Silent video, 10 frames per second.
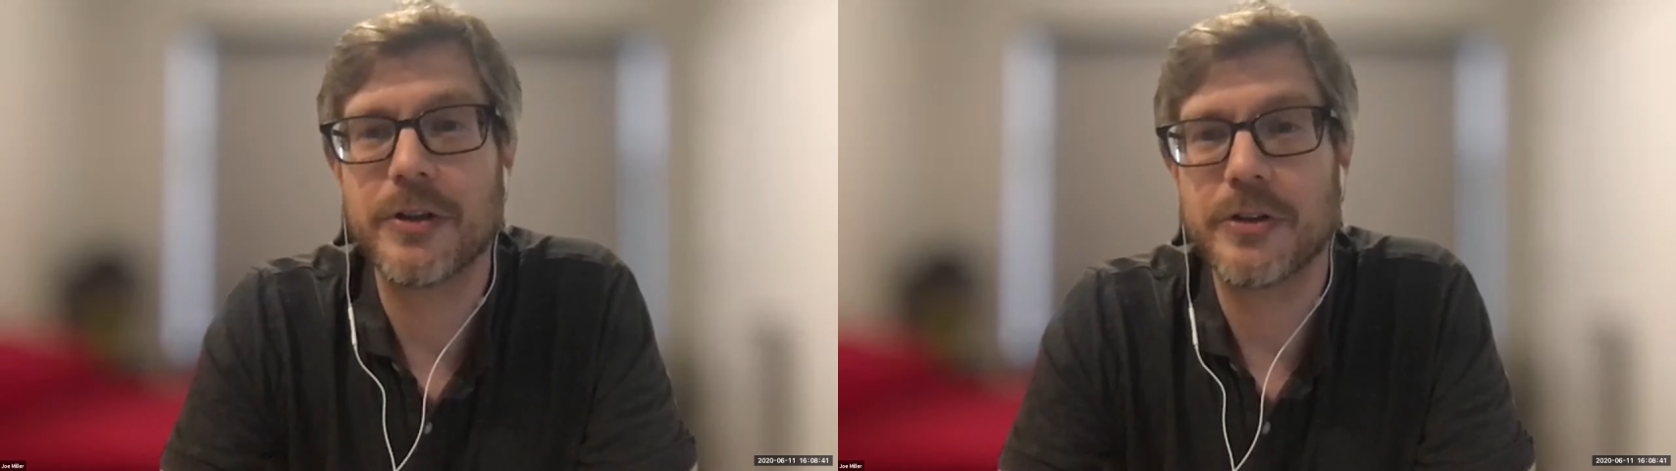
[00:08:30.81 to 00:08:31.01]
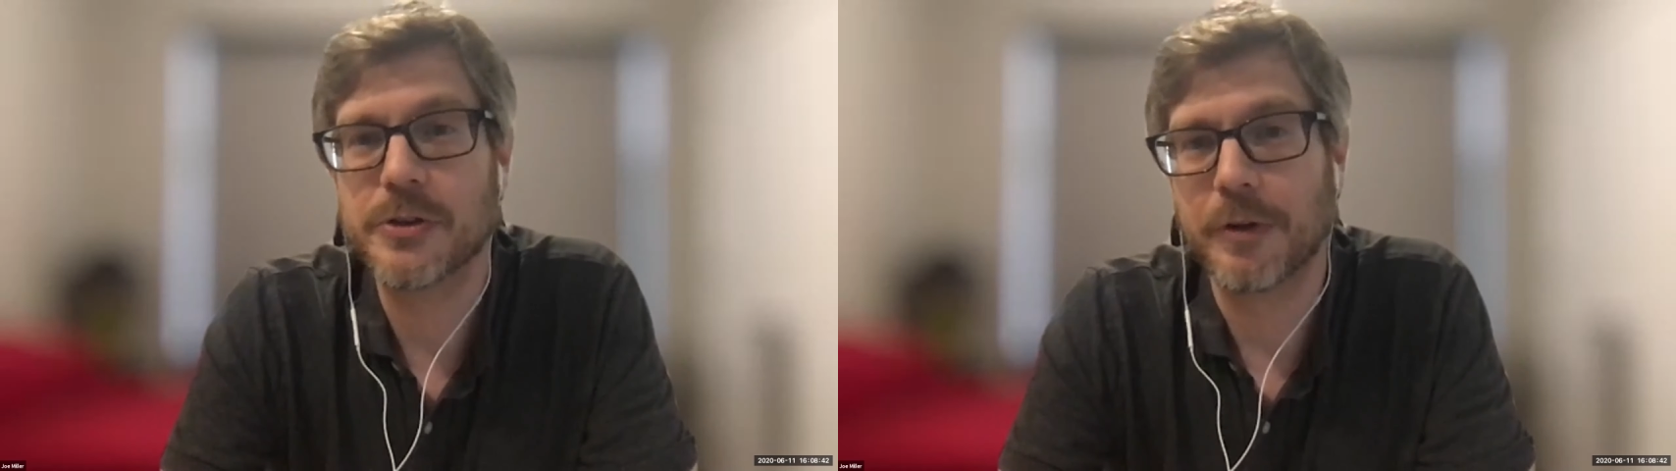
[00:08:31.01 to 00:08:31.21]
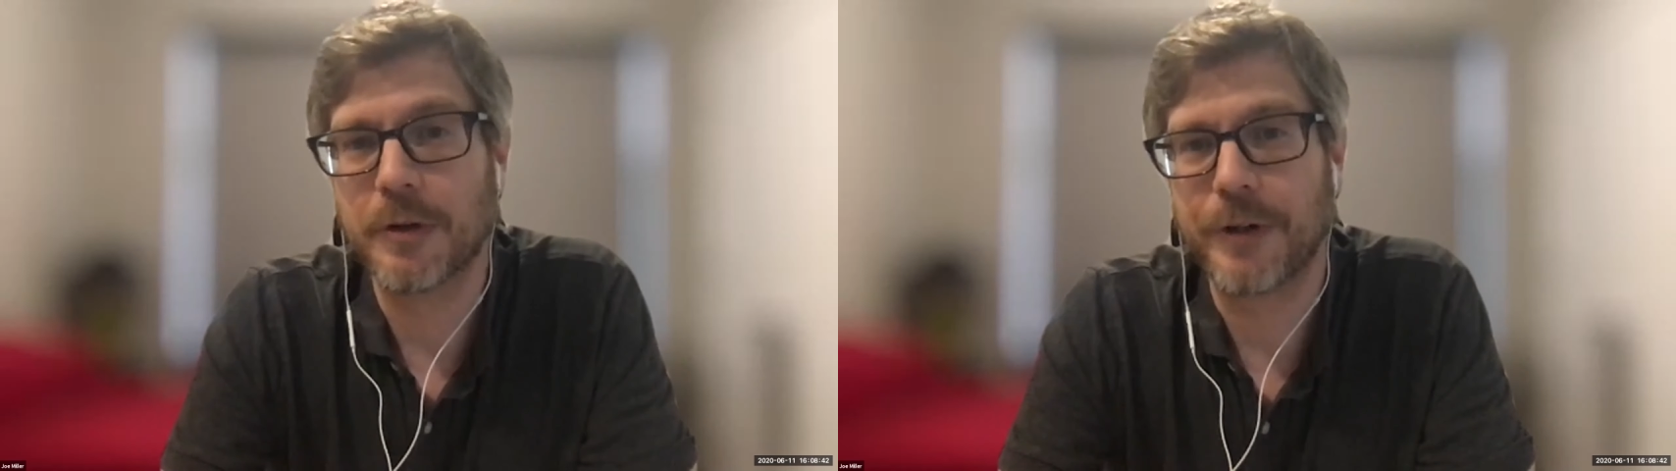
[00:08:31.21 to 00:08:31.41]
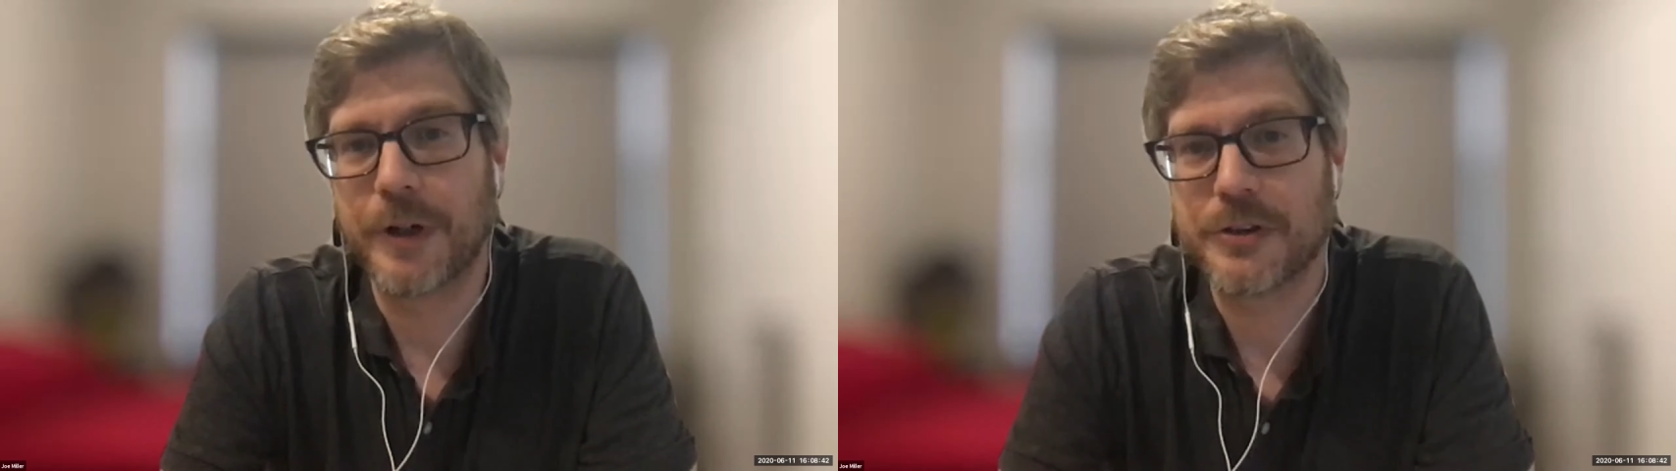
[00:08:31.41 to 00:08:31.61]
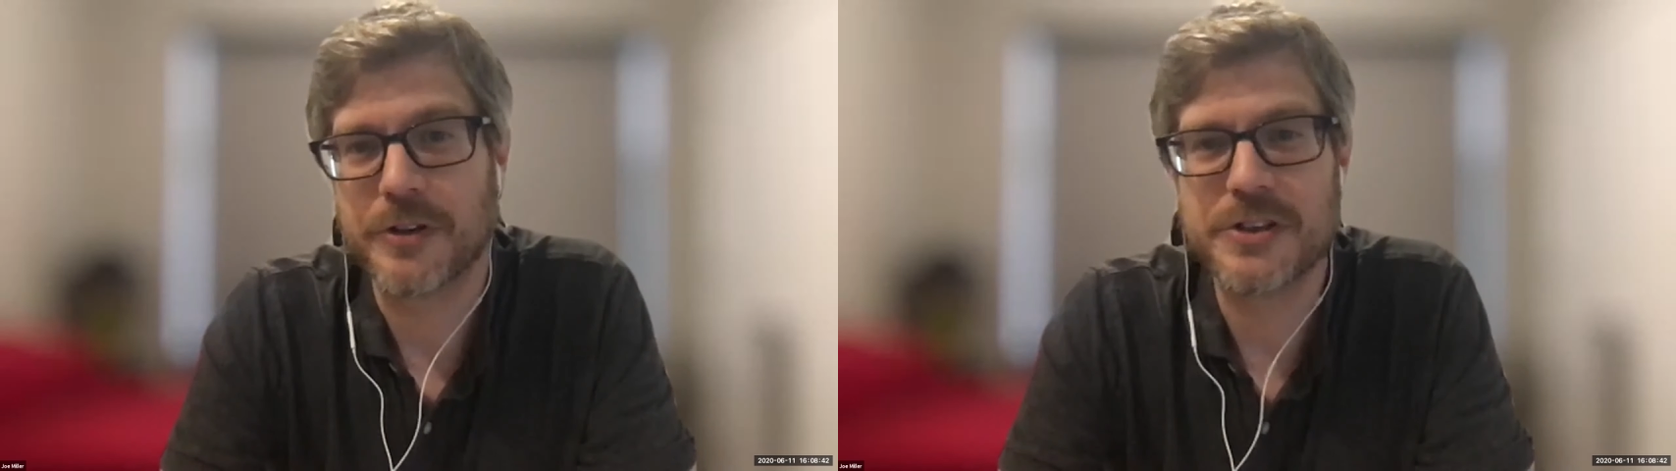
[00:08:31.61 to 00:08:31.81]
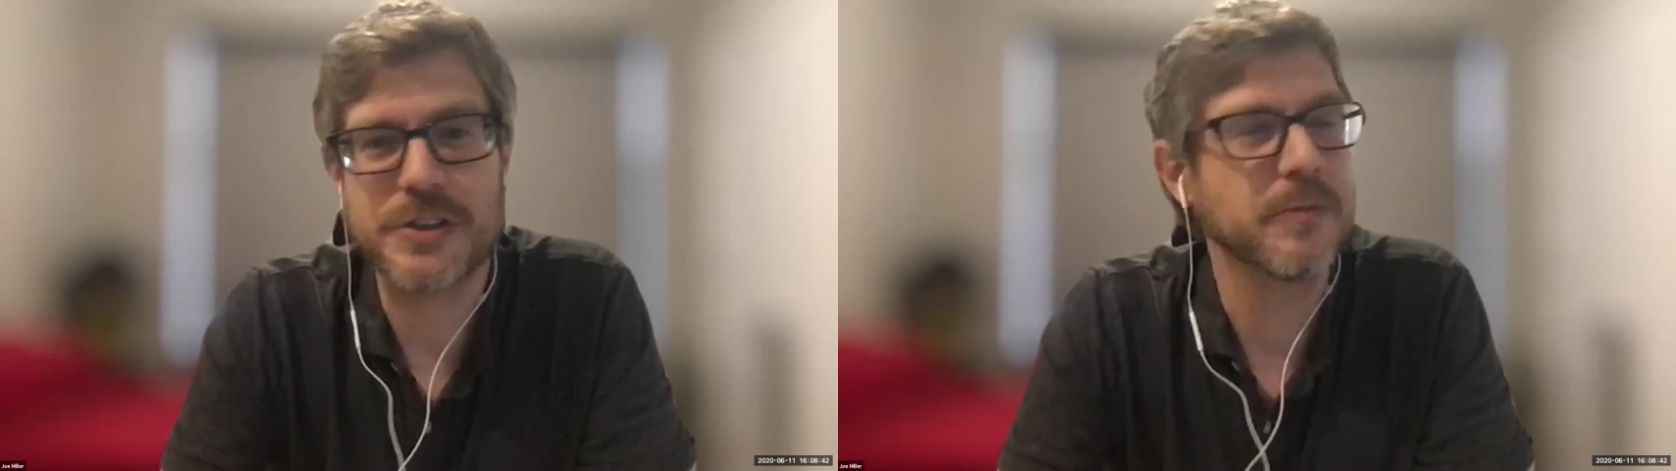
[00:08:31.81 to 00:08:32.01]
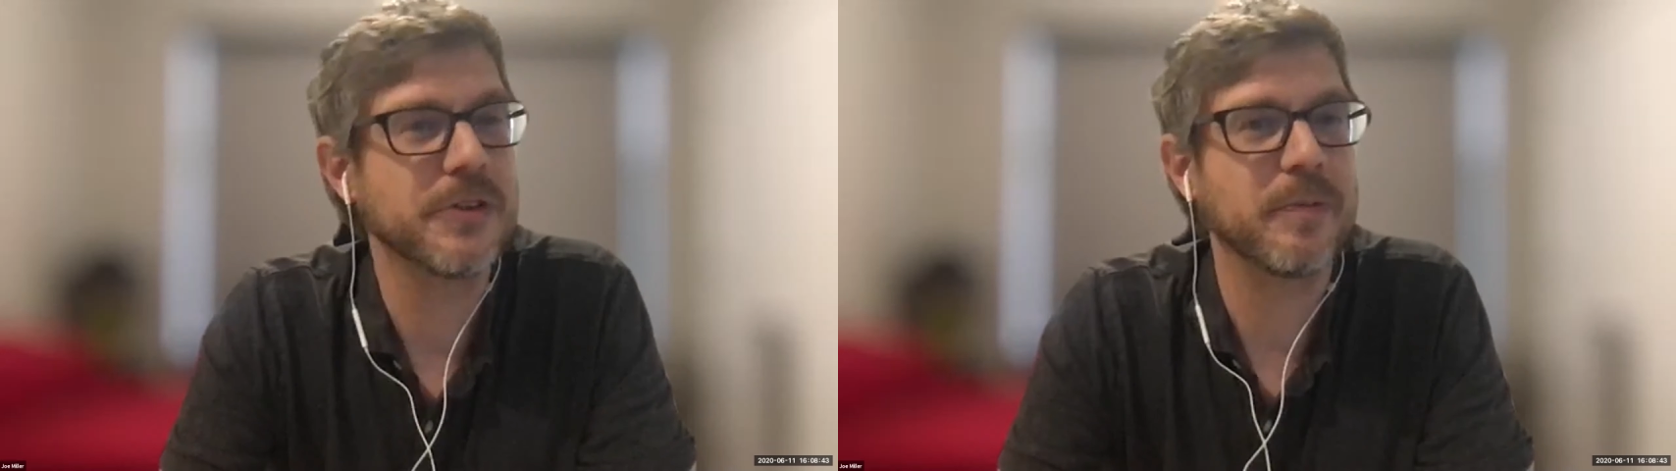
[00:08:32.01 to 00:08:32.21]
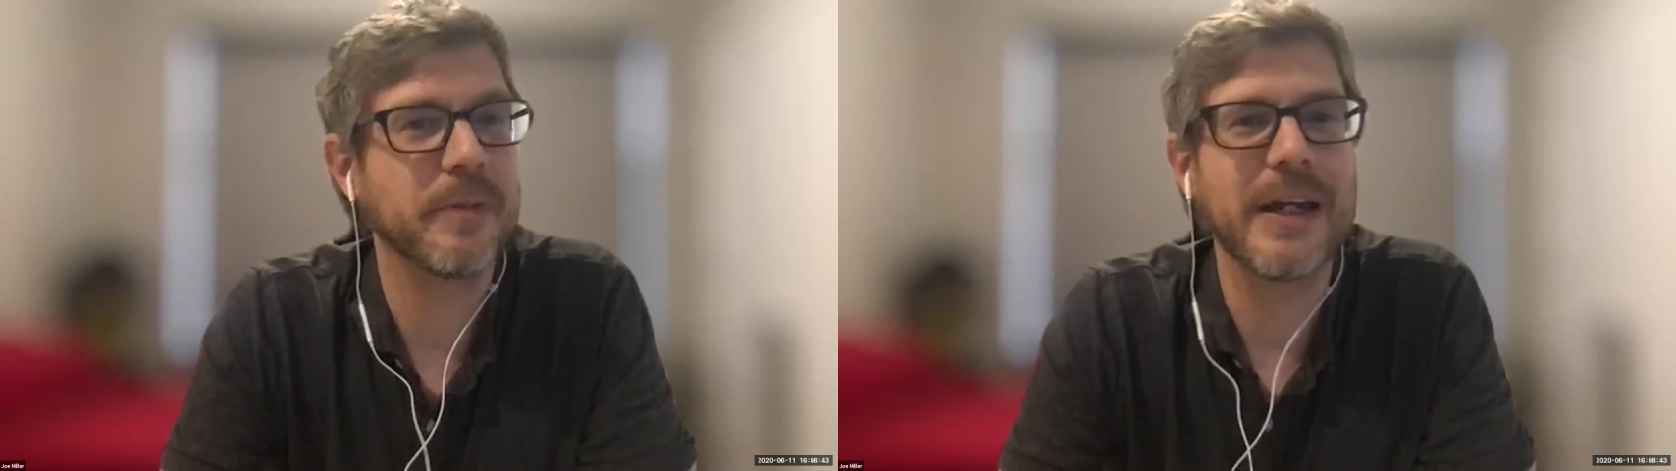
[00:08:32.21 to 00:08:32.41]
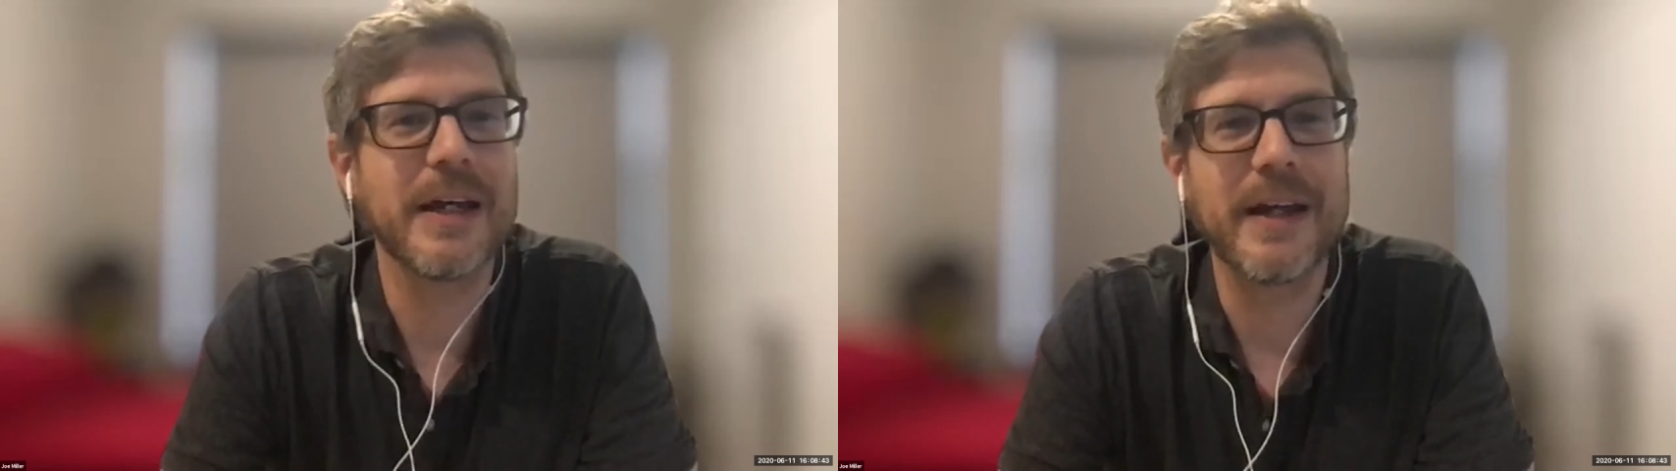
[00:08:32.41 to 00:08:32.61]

use a refresher seems to be